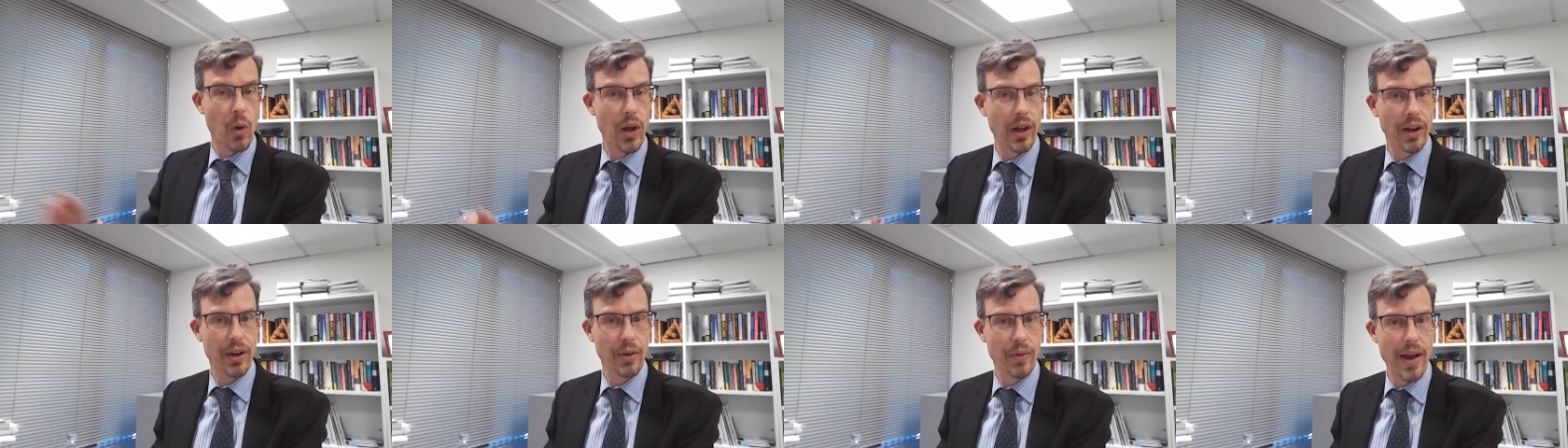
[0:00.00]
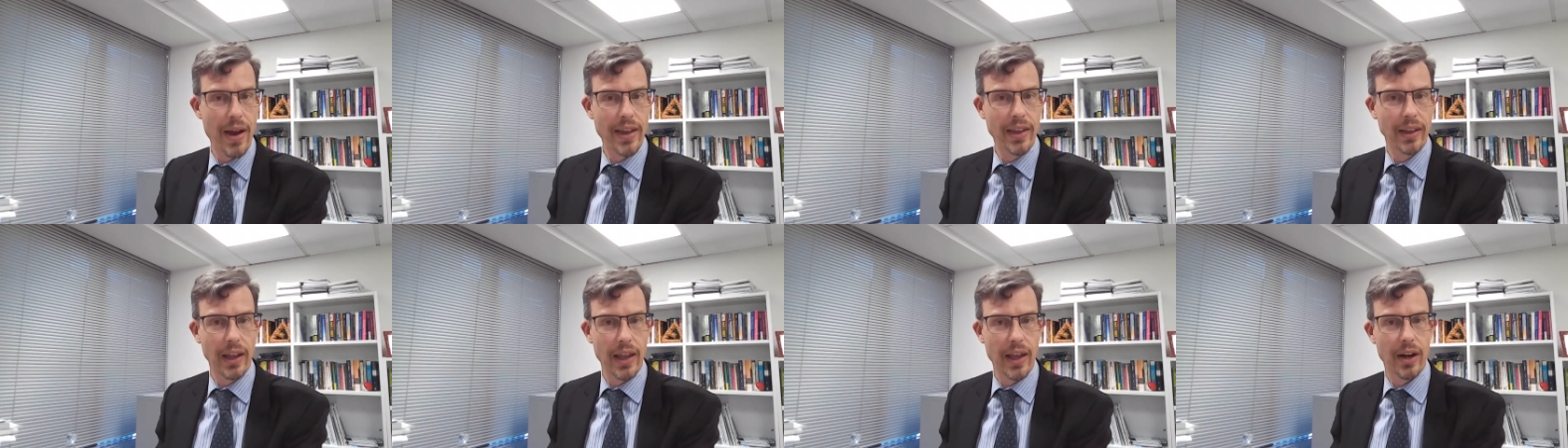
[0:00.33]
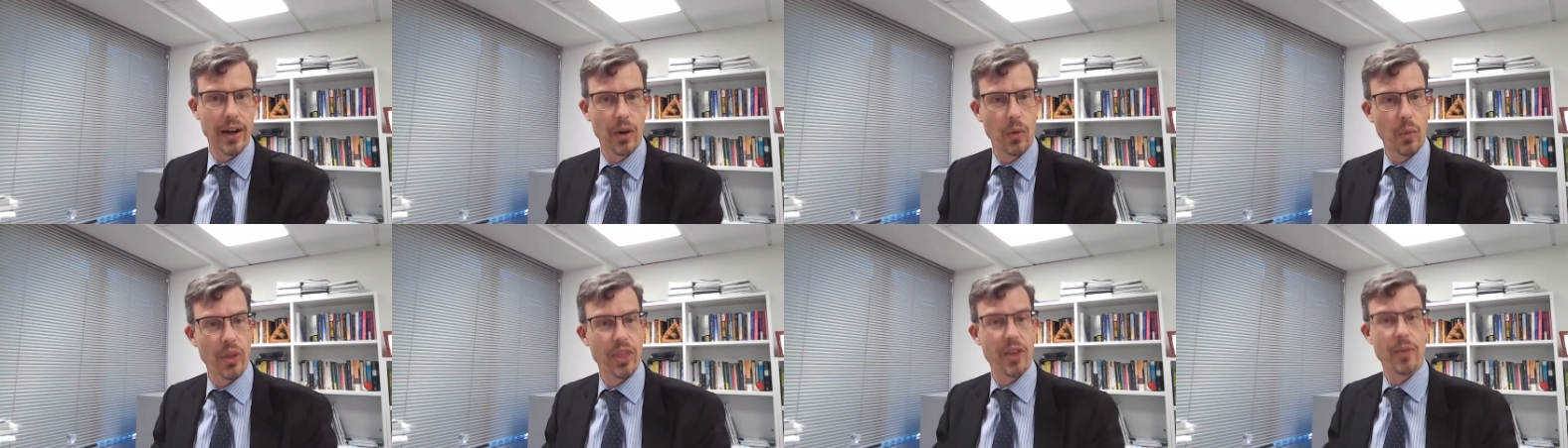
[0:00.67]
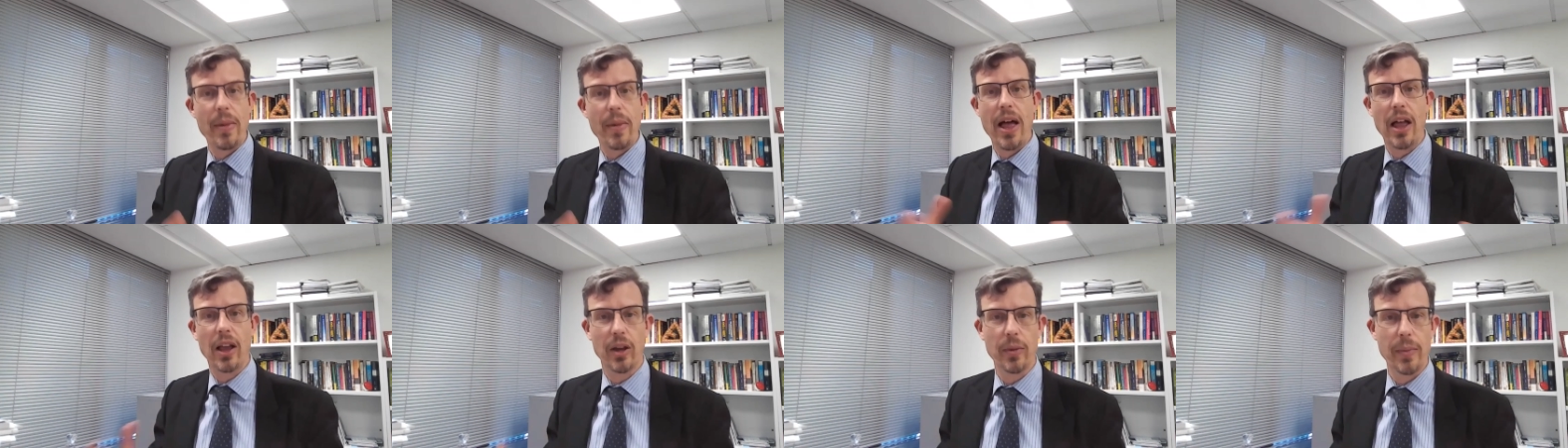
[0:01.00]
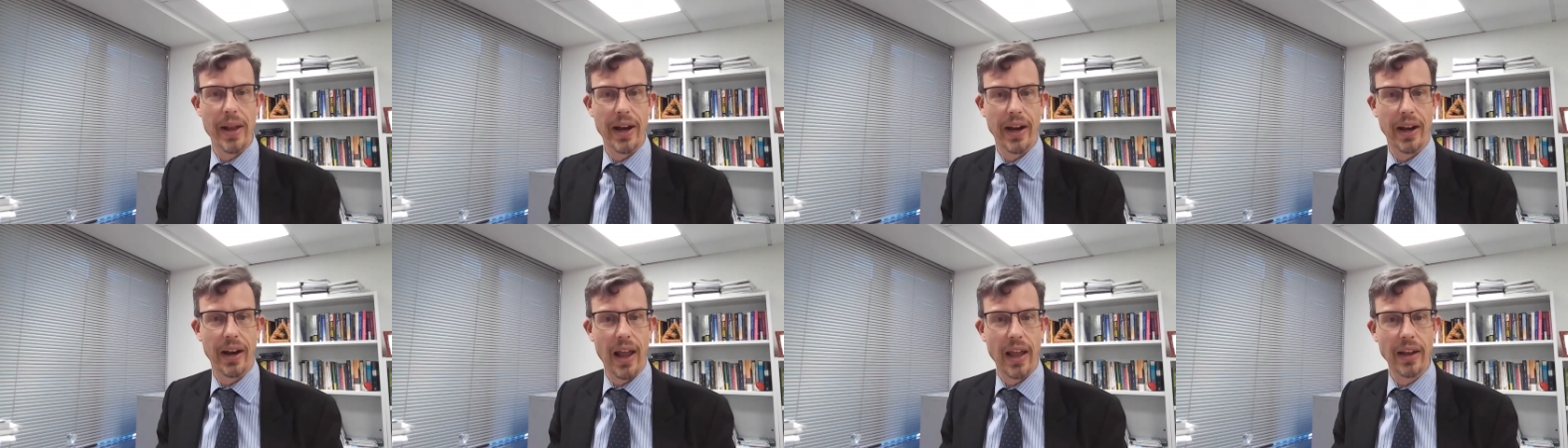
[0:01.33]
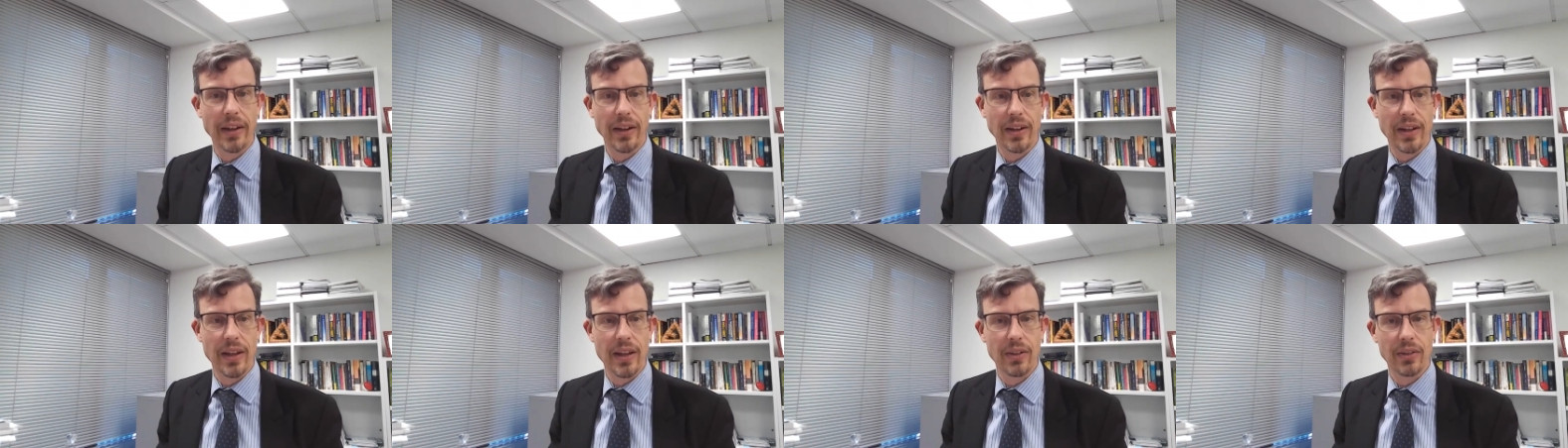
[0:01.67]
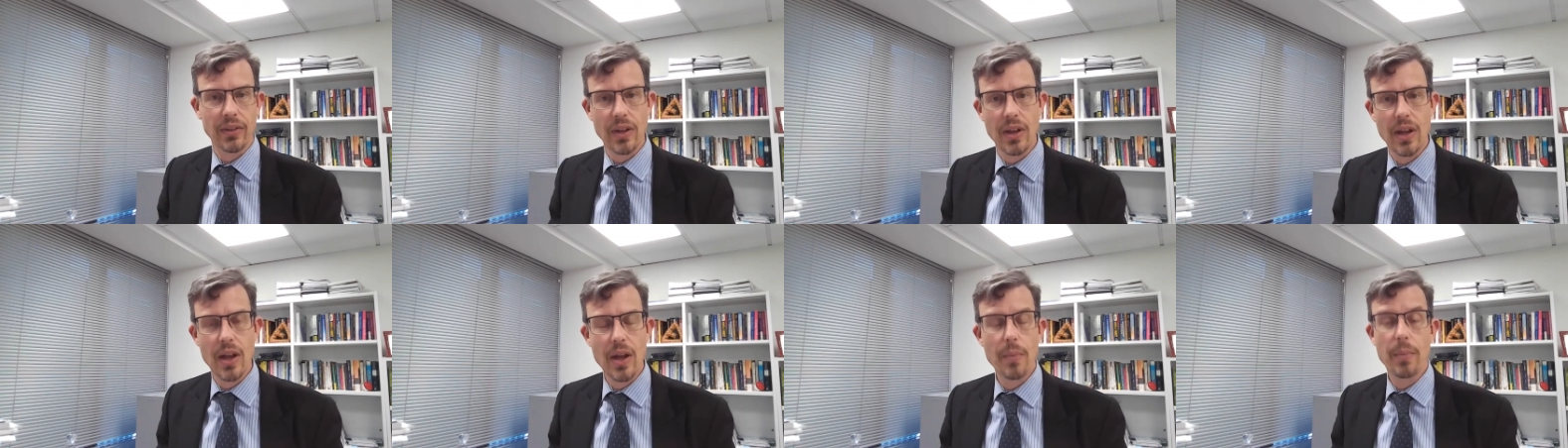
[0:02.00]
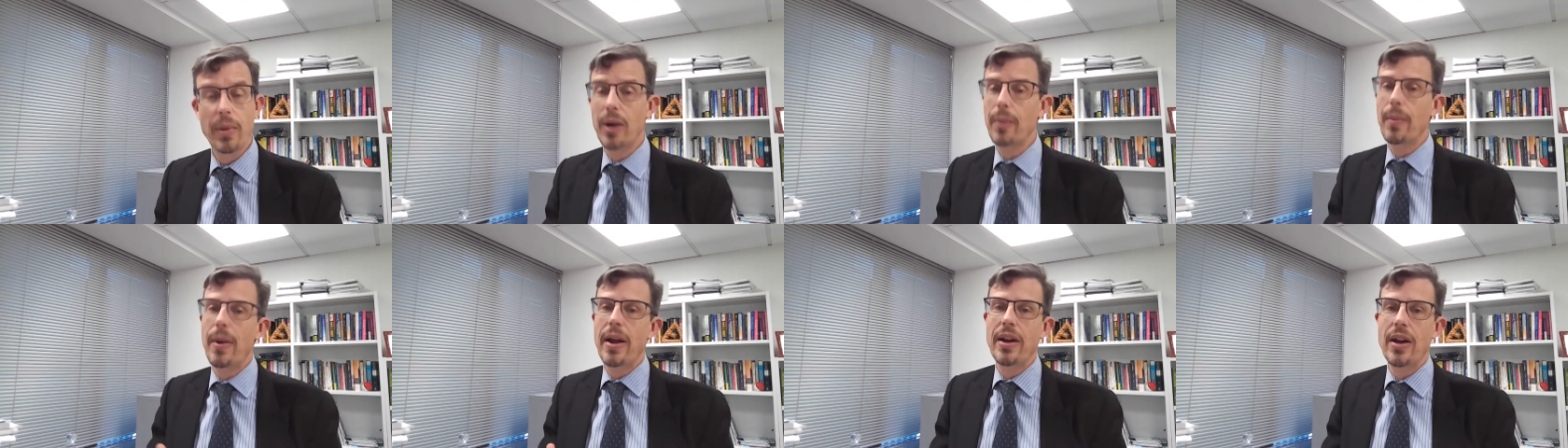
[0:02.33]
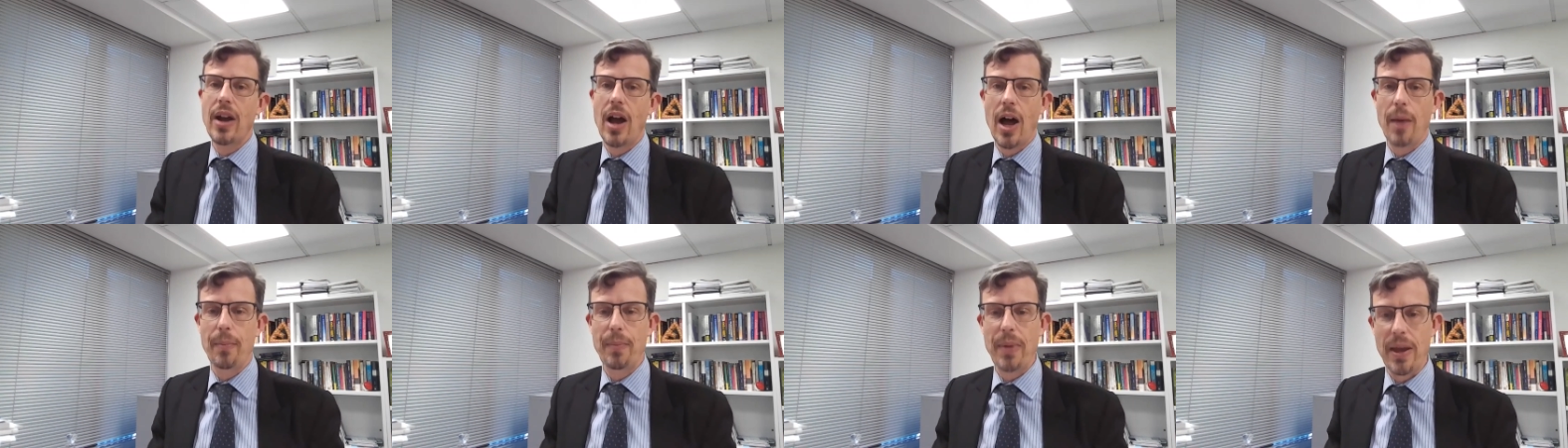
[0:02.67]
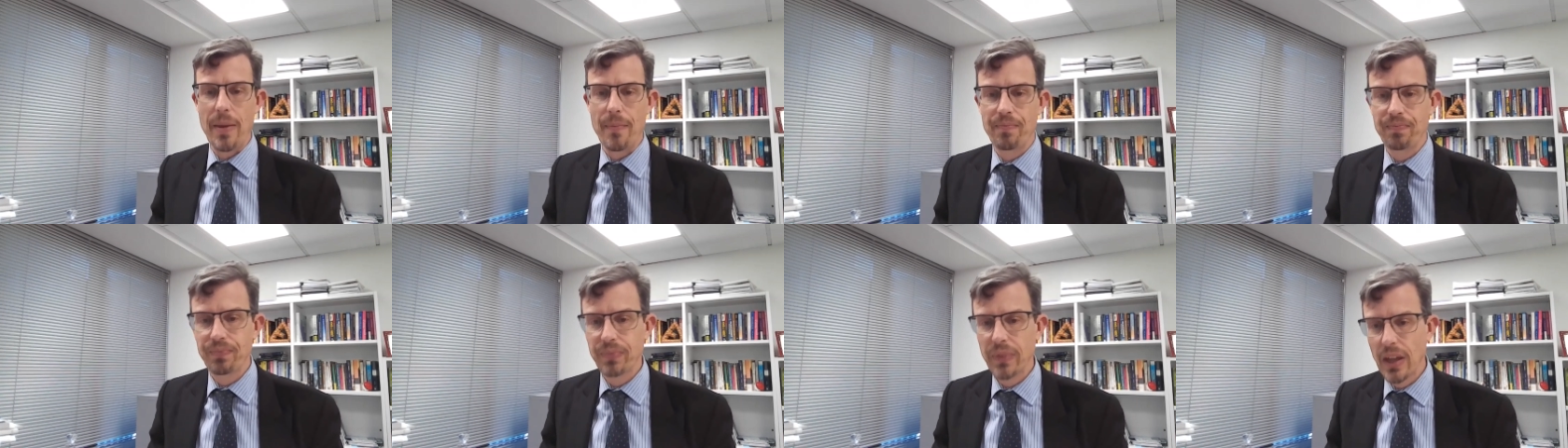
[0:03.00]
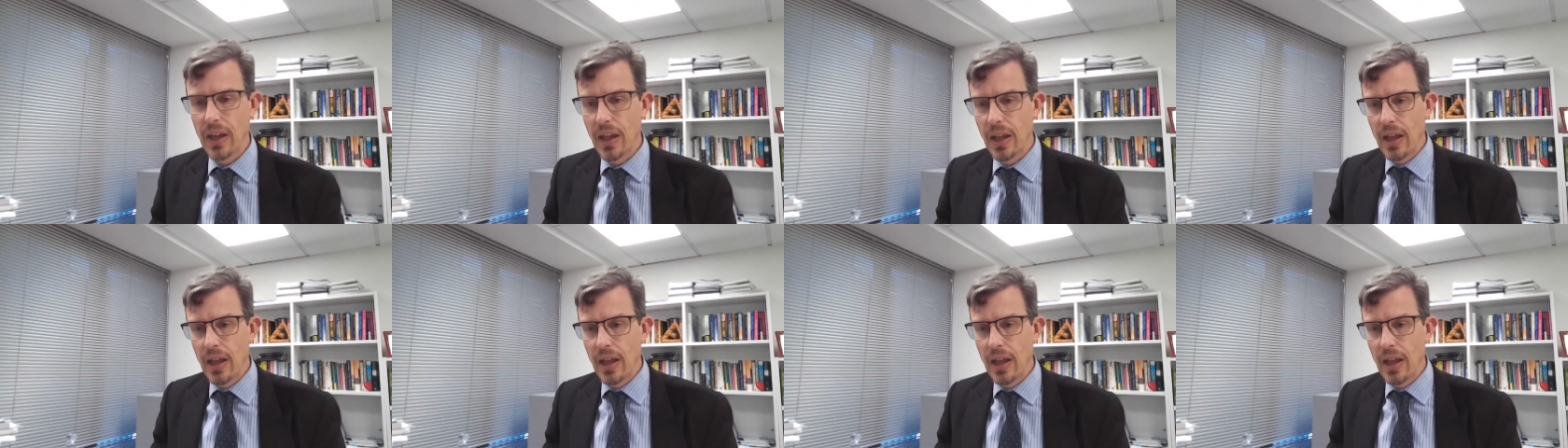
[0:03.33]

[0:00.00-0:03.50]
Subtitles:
quality regulator with amalgamated entities, but it might not be.